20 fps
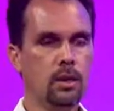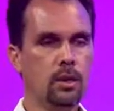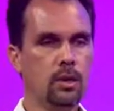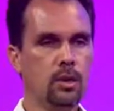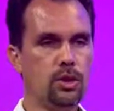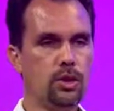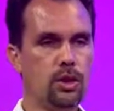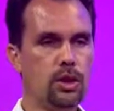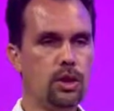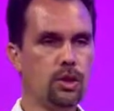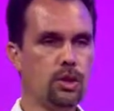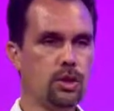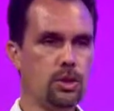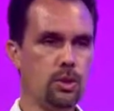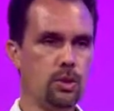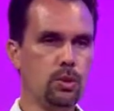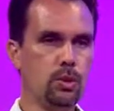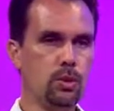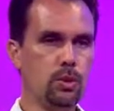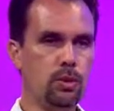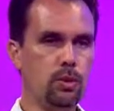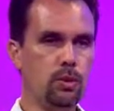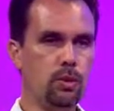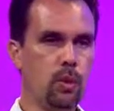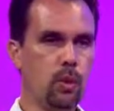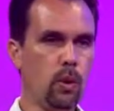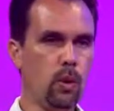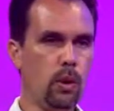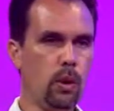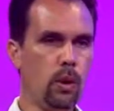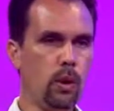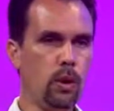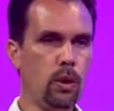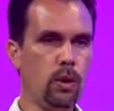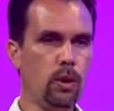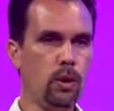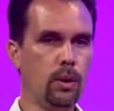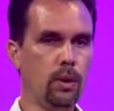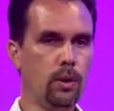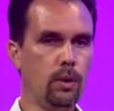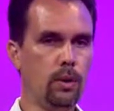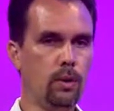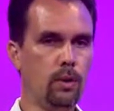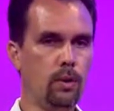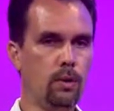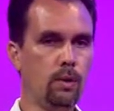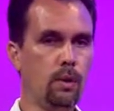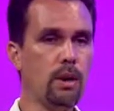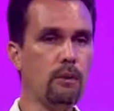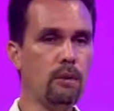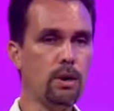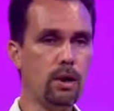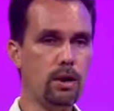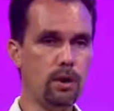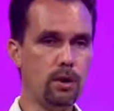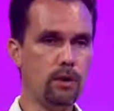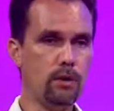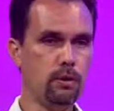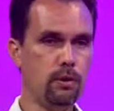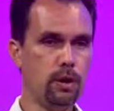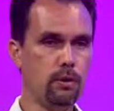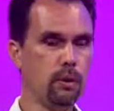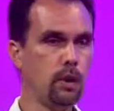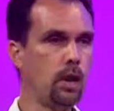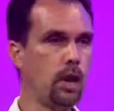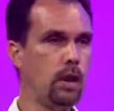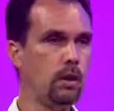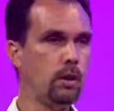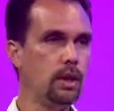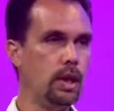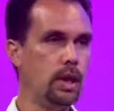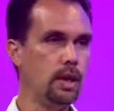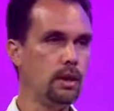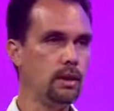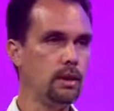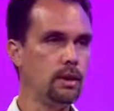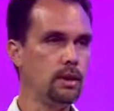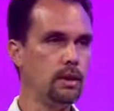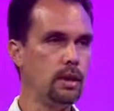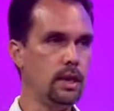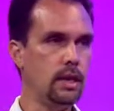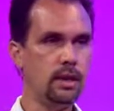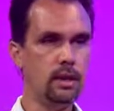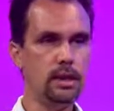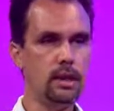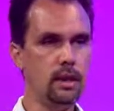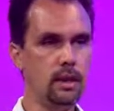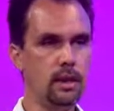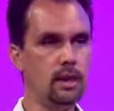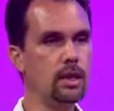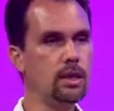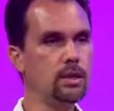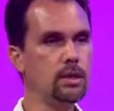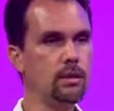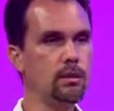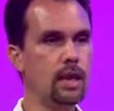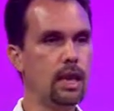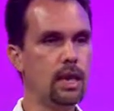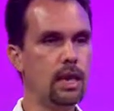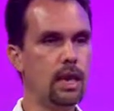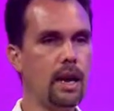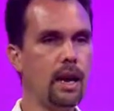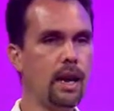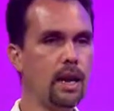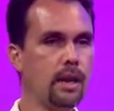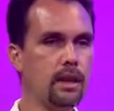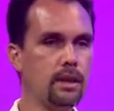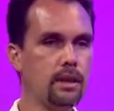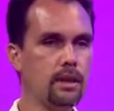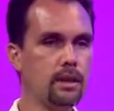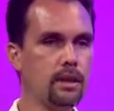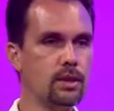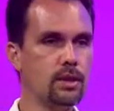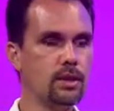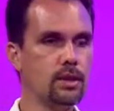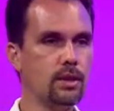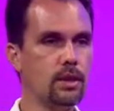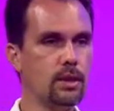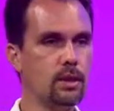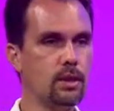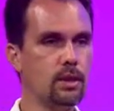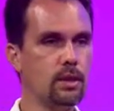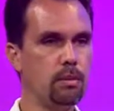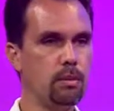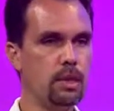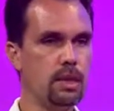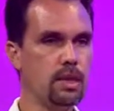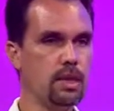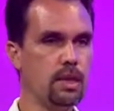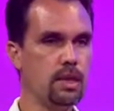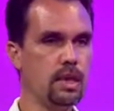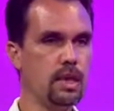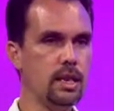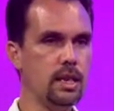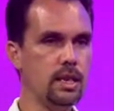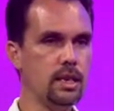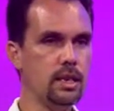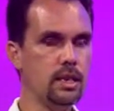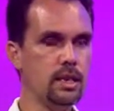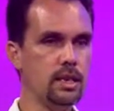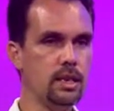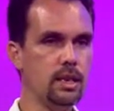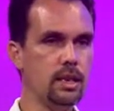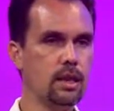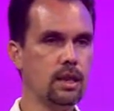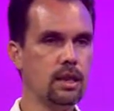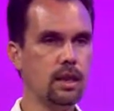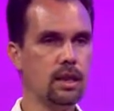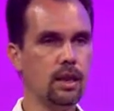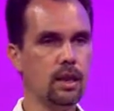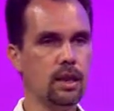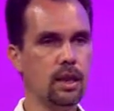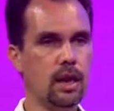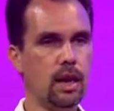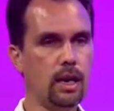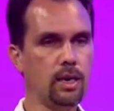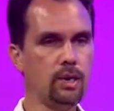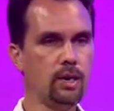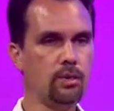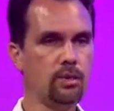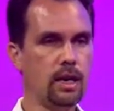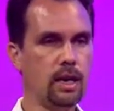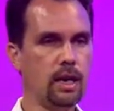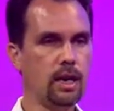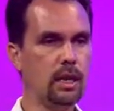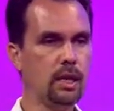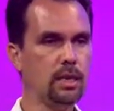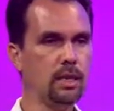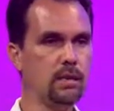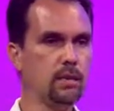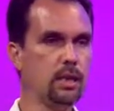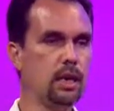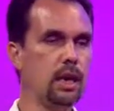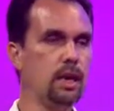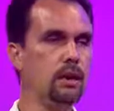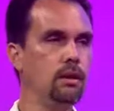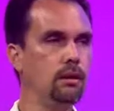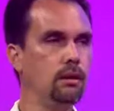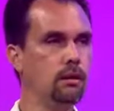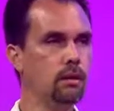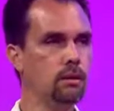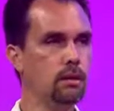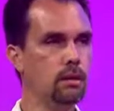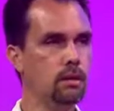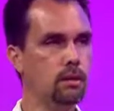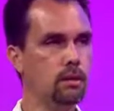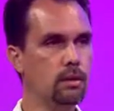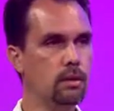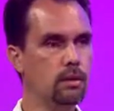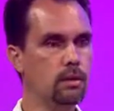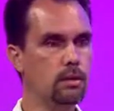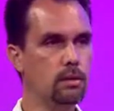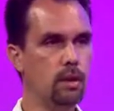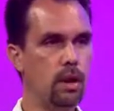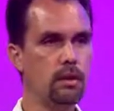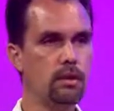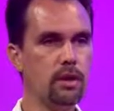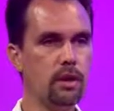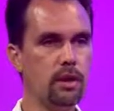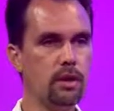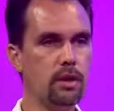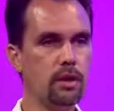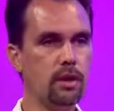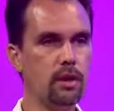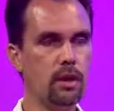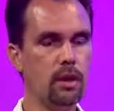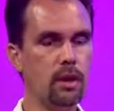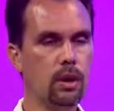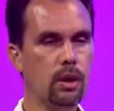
She sued for revenue from Crown lands, saying these are my lands, they're simply seized, I should be getting some kind of revenue.